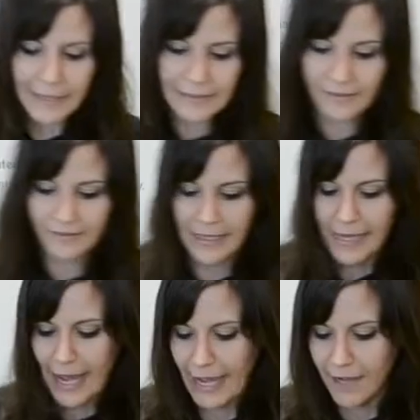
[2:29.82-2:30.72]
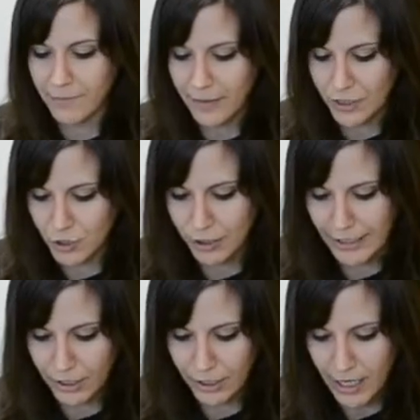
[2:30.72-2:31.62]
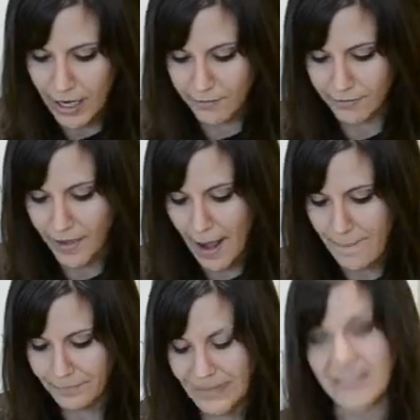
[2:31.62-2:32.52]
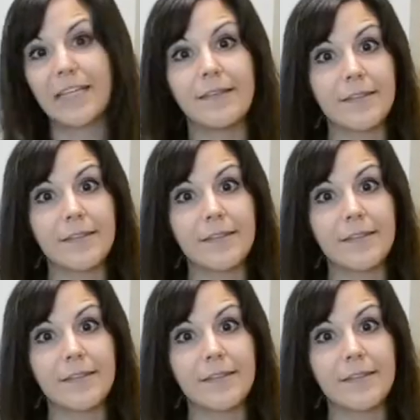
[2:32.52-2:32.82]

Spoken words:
least, I have a mixture here of diced